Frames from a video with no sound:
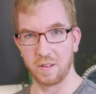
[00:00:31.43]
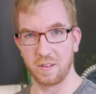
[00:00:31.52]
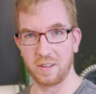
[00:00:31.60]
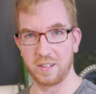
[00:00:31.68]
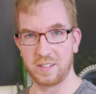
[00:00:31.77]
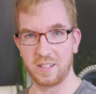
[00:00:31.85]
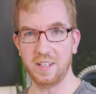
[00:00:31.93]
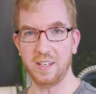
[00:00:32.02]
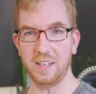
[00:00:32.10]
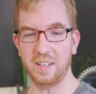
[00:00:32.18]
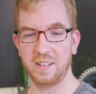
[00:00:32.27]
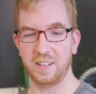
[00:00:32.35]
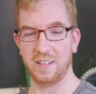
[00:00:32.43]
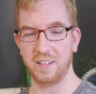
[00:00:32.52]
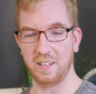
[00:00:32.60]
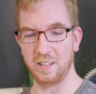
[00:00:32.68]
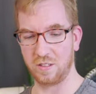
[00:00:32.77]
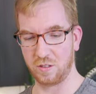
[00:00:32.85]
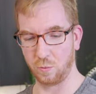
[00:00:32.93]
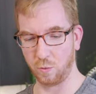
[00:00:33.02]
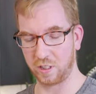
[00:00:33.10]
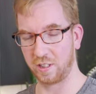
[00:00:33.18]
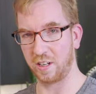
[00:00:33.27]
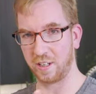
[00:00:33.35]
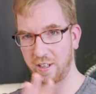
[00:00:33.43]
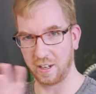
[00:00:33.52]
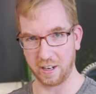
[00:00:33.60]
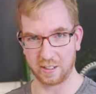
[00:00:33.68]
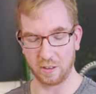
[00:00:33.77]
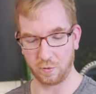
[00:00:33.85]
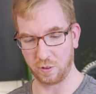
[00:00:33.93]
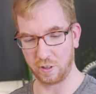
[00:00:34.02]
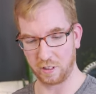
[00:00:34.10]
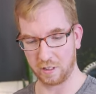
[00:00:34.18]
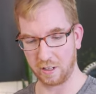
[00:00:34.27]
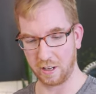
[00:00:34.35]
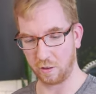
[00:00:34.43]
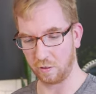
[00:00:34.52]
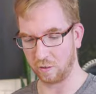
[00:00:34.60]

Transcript: the T is what's gonna connect everything together.